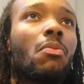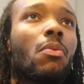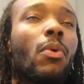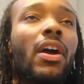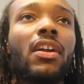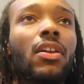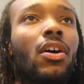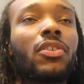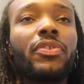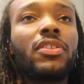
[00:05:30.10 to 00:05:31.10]
working
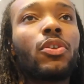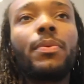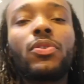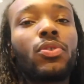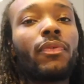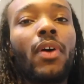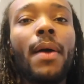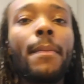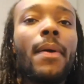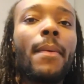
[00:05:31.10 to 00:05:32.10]
class, free school meal sort of
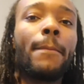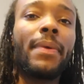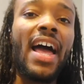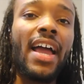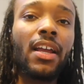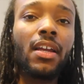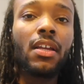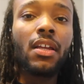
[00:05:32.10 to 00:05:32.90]
vibe, black